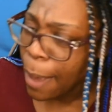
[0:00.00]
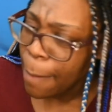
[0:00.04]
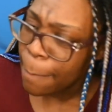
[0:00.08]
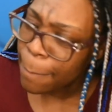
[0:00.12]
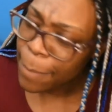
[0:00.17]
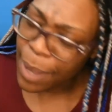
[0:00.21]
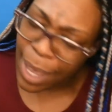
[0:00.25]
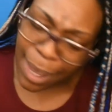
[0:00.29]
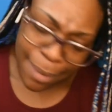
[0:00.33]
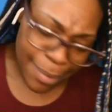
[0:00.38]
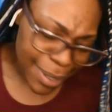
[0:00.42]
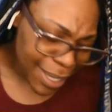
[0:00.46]

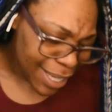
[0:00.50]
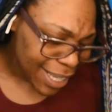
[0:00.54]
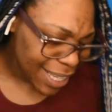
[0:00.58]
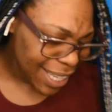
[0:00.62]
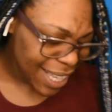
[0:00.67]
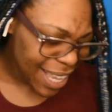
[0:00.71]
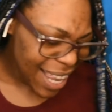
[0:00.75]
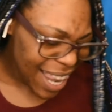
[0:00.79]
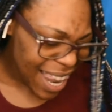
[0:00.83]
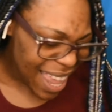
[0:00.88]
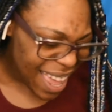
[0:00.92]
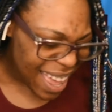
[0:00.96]
Baby,
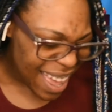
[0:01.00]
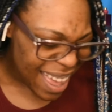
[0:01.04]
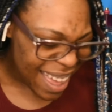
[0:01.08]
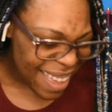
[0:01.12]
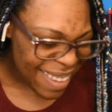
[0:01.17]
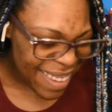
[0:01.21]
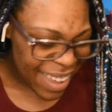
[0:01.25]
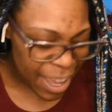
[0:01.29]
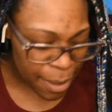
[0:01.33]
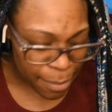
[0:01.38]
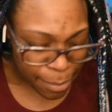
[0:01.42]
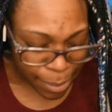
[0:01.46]
good love
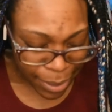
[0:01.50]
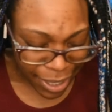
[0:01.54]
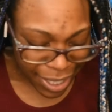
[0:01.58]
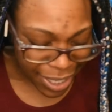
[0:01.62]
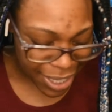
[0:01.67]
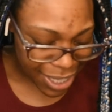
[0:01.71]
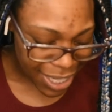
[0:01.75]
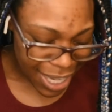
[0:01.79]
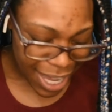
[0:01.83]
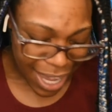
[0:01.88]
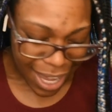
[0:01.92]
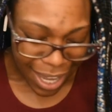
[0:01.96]
and
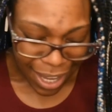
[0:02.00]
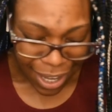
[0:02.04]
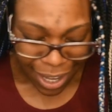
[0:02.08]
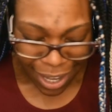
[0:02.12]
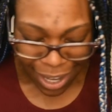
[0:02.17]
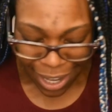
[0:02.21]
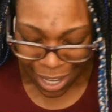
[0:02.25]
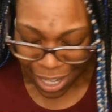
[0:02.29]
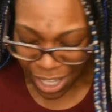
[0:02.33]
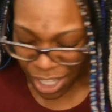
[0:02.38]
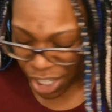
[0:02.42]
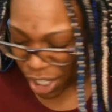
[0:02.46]

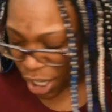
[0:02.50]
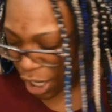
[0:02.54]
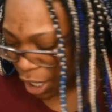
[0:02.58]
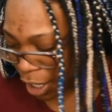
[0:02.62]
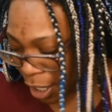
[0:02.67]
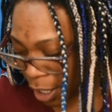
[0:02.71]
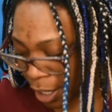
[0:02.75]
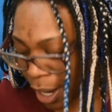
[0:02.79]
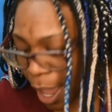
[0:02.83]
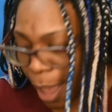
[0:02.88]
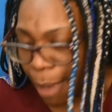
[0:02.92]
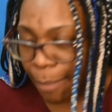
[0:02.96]

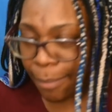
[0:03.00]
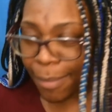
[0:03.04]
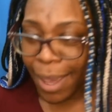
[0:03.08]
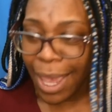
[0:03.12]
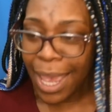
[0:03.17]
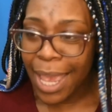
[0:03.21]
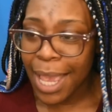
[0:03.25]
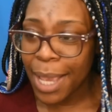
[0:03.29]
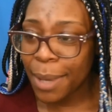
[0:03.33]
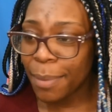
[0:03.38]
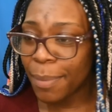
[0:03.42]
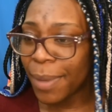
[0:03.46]
protection.
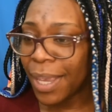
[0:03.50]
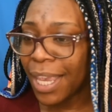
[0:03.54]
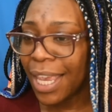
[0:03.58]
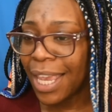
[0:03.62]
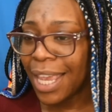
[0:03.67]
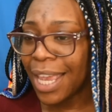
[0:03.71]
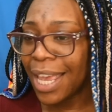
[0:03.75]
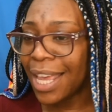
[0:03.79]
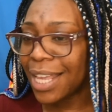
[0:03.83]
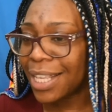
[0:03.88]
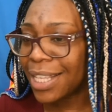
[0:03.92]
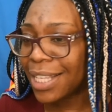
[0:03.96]
Make me
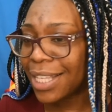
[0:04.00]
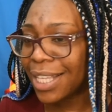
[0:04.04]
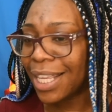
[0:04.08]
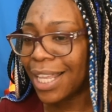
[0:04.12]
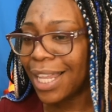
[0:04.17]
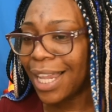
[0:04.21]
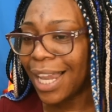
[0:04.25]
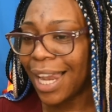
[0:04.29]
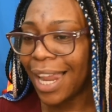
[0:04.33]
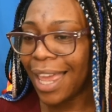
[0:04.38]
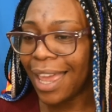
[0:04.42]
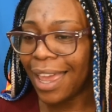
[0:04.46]
a
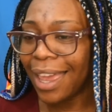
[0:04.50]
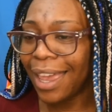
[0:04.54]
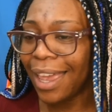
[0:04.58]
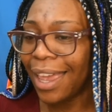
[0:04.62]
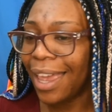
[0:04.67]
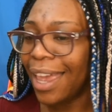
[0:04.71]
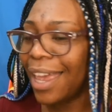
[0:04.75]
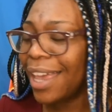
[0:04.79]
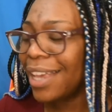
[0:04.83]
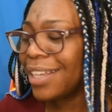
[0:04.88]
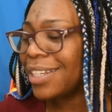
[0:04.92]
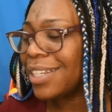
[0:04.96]

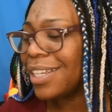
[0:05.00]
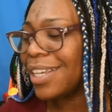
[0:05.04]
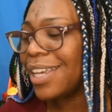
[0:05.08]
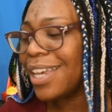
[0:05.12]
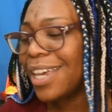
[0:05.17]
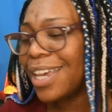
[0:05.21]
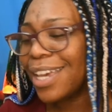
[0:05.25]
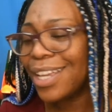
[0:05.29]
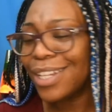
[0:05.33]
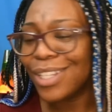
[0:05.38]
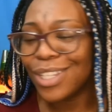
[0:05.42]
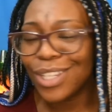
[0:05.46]
selection.
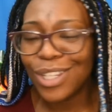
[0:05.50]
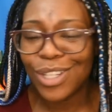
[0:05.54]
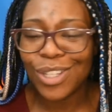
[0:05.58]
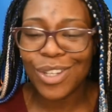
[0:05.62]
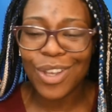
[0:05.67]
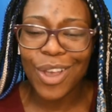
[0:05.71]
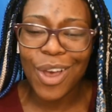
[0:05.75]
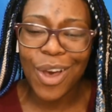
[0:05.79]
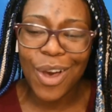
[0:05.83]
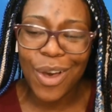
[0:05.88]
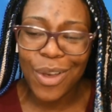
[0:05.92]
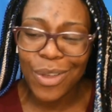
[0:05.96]

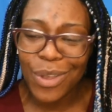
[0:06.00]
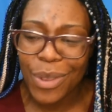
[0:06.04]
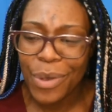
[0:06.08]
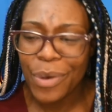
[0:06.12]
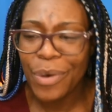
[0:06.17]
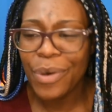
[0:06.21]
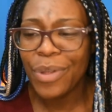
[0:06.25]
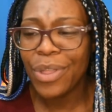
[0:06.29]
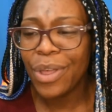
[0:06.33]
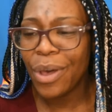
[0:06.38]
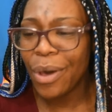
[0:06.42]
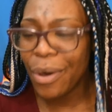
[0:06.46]
Show you
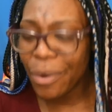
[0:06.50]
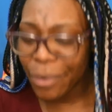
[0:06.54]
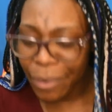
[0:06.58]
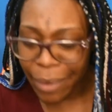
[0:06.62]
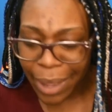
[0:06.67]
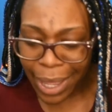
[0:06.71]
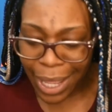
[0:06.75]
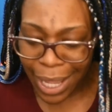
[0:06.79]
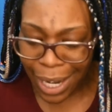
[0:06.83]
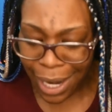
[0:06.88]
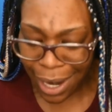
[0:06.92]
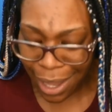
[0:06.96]
the
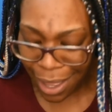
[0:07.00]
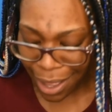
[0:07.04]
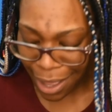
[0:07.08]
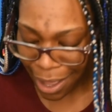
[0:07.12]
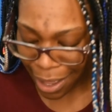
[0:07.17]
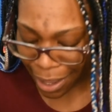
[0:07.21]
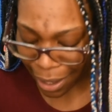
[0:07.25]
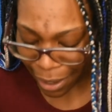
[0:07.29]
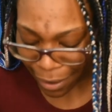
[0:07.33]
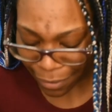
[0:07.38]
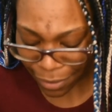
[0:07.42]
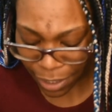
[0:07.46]
way
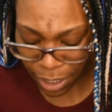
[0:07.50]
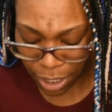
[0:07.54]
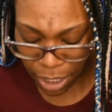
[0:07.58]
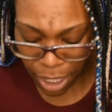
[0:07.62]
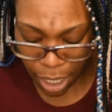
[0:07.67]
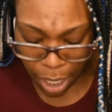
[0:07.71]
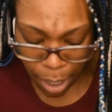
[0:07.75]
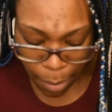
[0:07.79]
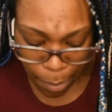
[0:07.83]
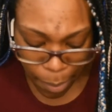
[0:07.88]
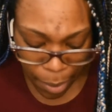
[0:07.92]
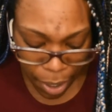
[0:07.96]
love's
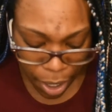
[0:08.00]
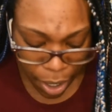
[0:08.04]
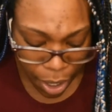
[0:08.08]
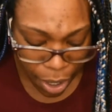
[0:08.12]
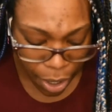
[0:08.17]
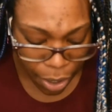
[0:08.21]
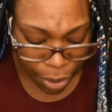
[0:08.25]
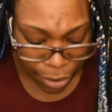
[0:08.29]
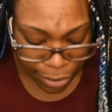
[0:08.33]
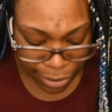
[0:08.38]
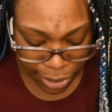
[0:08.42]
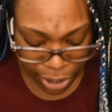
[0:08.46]

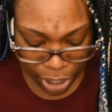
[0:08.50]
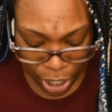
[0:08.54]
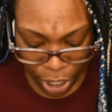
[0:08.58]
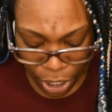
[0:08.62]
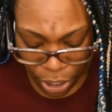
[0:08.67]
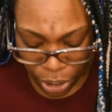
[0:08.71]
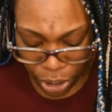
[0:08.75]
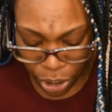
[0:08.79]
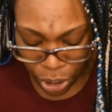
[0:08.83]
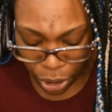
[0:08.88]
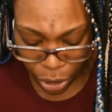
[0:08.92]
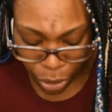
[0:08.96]
supposed
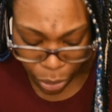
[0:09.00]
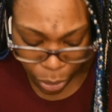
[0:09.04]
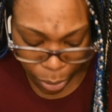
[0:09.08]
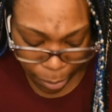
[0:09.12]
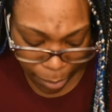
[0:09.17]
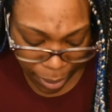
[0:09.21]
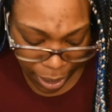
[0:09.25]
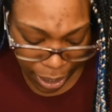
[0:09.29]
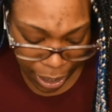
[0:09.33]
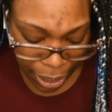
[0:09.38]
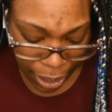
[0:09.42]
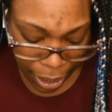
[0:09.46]
to
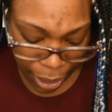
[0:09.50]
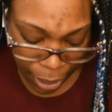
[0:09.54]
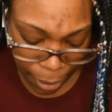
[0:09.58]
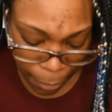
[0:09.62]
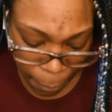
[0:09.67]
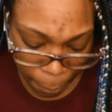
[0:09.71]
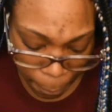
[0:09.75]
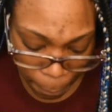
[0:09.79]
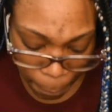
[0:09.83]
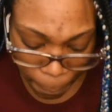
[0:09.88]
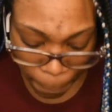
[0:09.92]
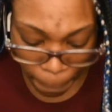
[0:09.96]

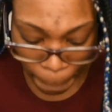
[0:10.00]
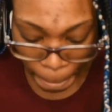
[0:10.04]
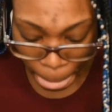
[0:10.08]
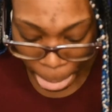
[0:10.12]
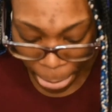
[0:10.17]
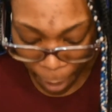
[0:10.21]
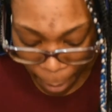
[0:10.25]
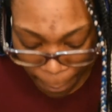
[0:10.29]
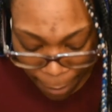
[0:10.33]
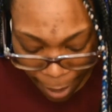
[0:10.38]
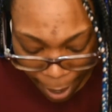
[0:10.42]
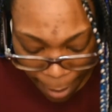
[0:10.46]
be.
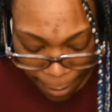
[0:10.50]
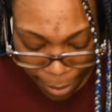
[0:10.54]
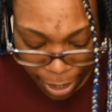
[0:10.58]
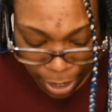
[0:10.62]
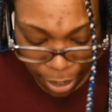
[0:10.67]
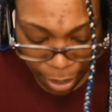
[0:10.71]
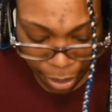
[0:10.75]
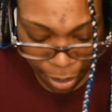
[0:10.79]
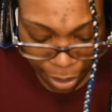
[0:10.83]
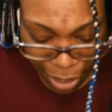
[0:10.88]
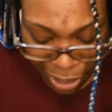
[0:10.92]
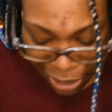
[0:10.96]
Baby,
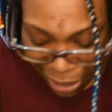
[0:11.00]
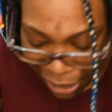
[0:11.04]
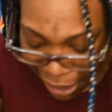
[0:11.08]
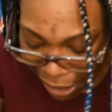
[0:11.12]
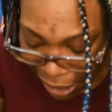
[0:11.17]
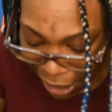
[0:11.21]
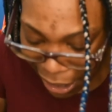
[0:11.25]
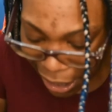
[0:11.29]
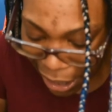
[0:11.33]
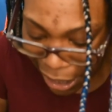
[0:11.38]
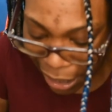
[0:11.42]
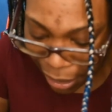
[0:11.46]
you
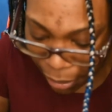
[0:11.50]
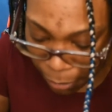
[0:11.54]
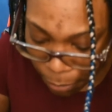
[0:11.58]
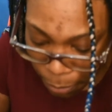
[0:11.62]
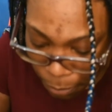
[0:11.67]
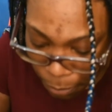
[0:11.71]
should.